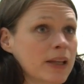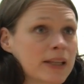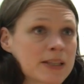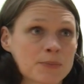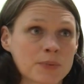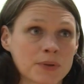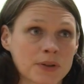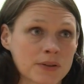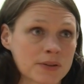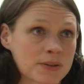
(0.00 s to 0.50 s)
That's
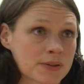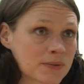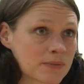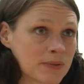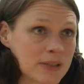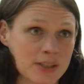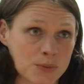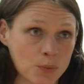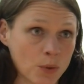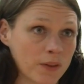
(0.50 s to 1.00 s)
because
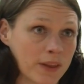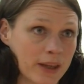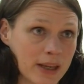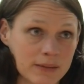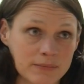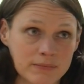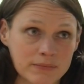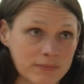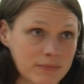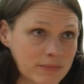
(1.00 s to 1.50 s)
it's what
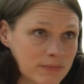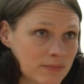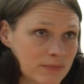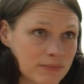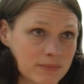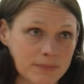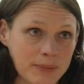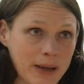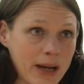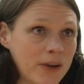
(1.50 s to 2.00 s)
their
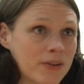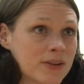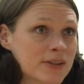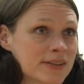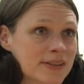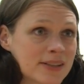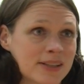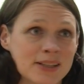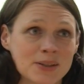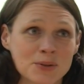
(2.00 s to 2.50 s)
parents
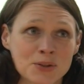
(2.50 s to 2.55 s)
did,